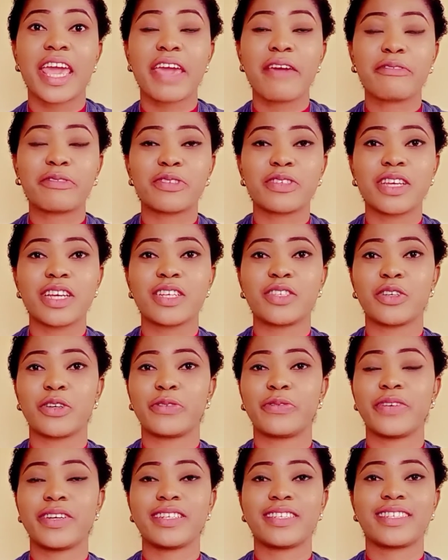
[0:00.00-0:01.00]
today is your
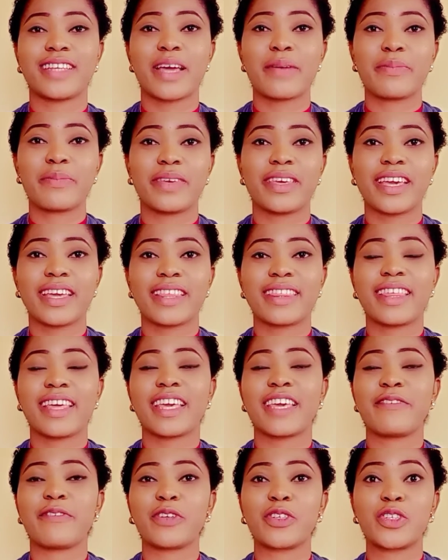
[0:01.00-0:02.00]
first time here, thank you
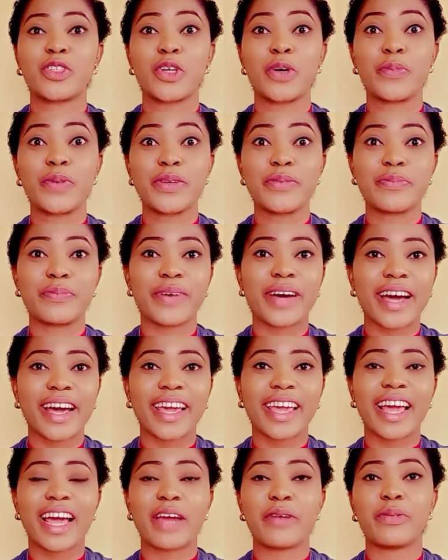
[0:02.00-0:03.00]
for stopping by.
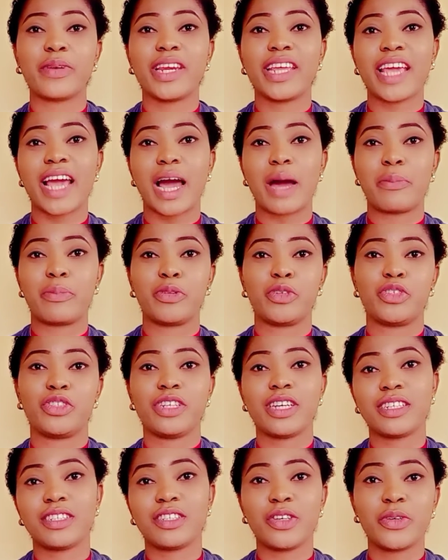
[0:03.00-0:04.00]
I really
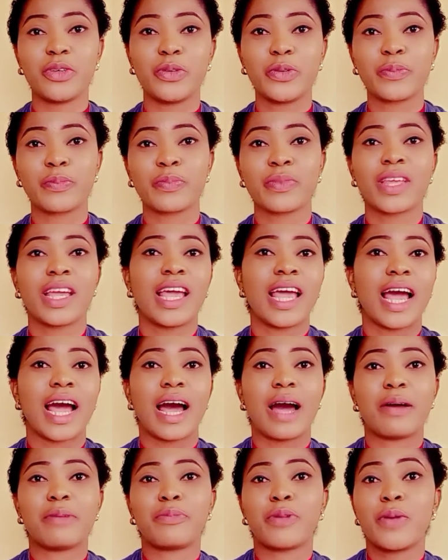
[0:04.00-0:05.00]
appreciate you. I
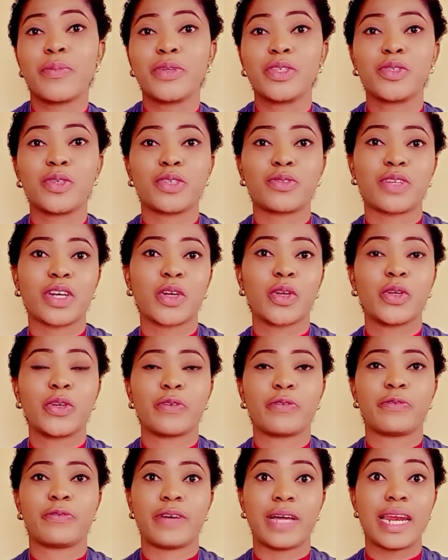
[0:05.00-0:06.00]
promise you a truckload of
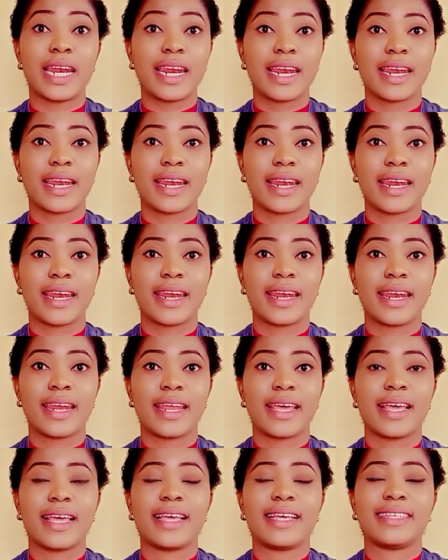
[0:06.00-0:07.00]
fun.
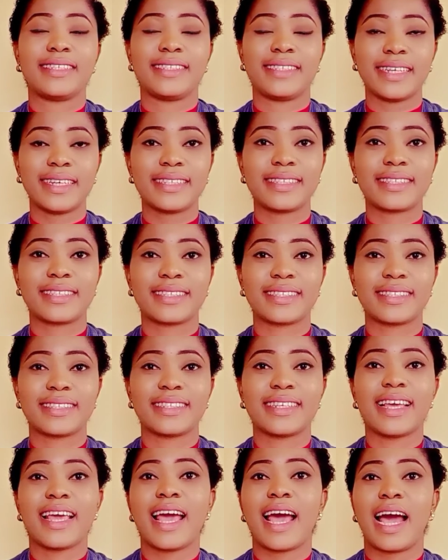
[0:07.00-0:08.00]
Yes,
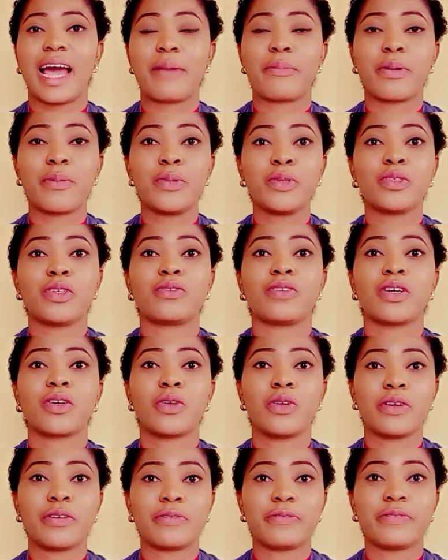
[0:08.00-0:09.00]
I promise you a truckload
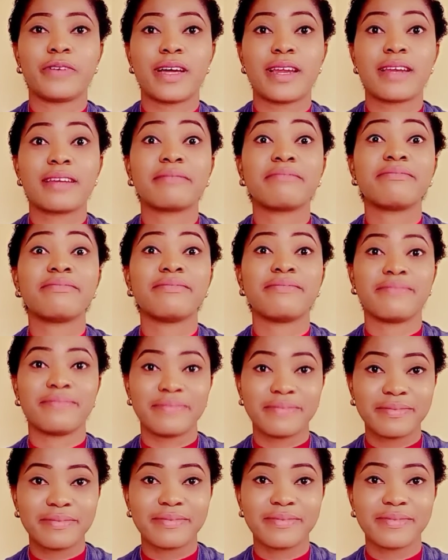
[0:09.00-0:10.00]
of fun.